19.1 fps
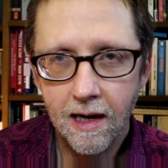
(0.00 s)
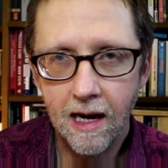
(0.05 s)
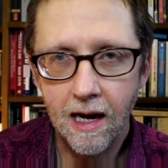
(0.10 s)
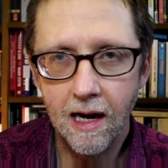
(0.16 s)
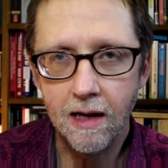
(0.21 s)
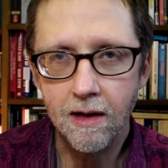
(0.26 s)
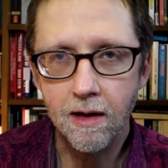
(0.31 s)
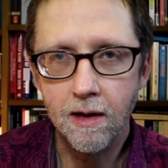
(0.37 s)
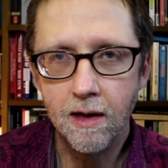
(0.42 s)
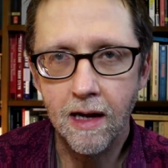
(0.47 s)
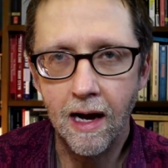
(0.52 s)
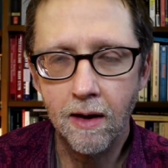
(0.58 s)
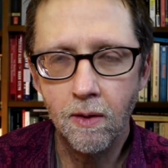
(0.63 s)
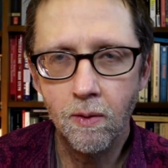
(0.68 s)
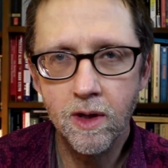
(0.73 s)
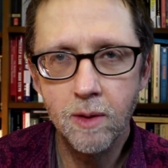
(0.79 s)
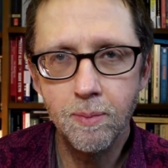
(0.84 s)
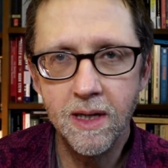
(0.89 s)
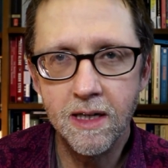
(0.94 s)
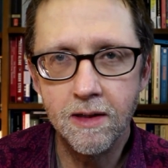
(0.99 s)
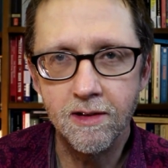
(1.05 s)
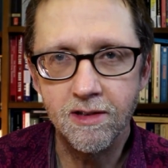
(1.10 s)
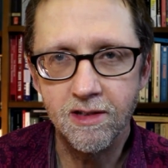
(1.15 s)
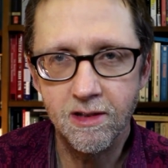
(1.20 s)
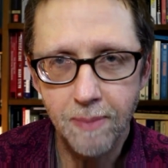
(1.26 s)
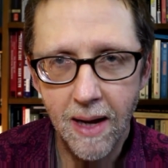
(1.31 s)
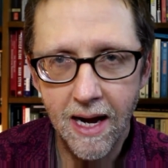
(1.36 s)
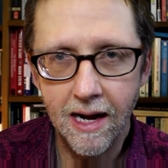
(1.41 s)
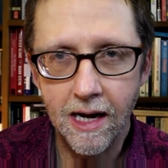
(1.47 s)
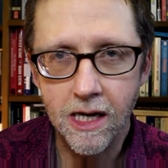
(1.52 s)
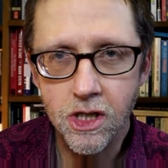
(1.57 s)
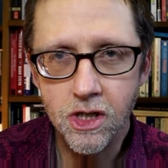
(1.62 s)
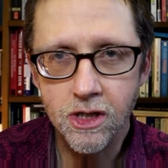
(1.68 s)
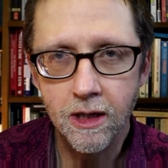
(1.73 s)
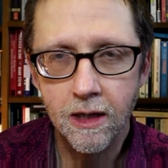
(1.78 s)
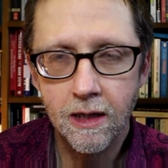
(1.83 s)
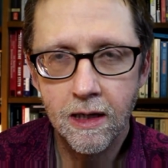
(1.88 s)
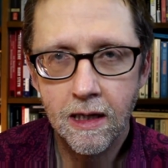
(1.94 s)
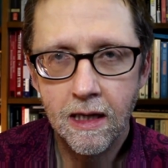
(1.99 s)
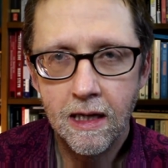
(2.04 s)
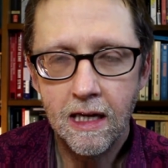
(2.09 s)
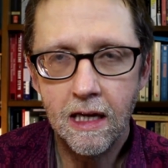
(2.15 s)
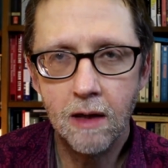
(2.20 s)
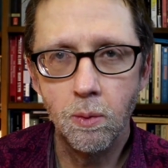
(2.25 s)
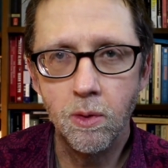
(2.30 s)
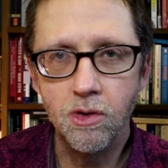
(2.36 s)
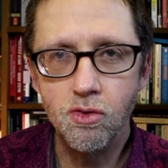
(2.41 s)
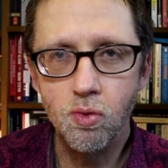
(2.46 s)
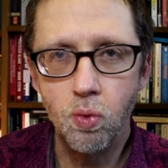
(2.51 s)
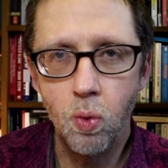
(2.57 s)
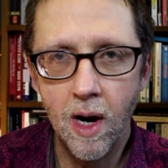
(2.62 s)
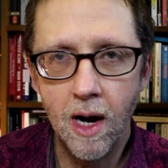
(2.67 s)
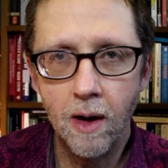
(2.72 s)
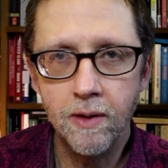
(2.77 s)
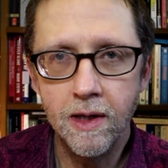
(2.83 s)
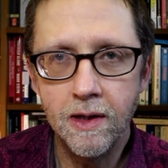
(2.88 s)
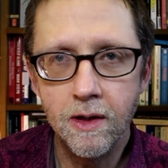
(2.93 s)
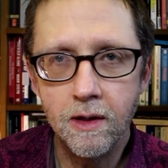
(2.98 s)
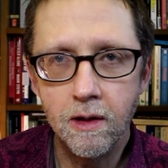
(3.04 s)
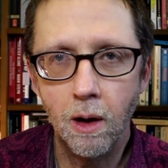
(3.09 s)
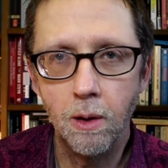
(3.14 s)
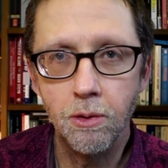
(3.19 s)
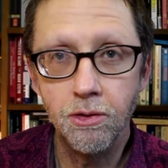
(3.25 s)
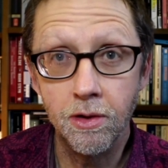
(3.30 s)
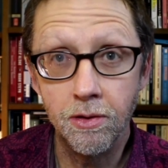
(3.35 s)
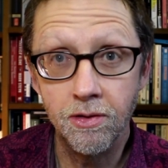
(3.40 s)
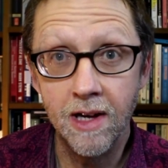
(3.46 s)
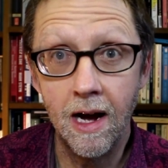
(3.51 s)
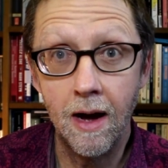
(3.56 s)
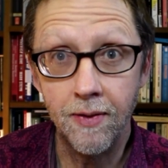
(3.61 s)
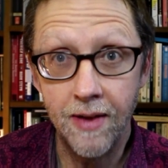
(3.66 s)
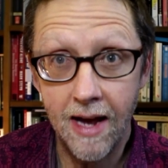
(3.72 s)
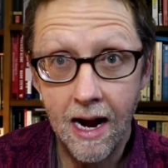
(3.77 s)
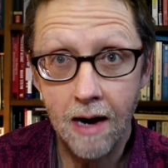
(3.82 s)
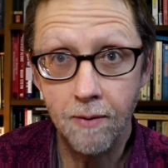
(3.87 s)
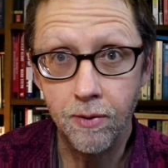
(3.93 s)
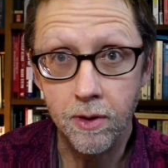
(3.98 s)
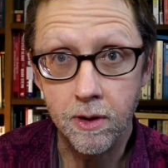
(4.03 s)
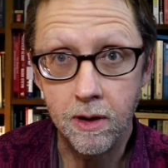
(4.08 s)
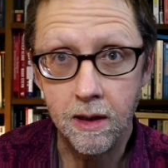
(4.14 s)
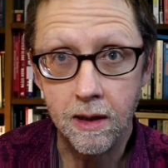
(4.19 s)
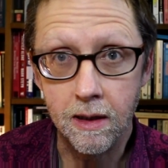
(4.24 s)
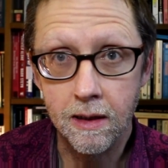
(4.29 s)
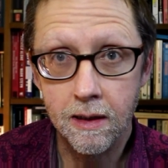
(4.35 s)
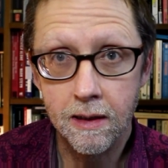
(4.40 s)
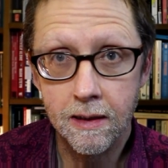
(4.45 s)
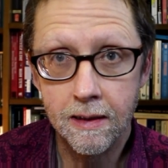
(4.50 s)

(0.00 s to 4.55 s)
had not only been dispatched, it was rounding the coast of South Africa.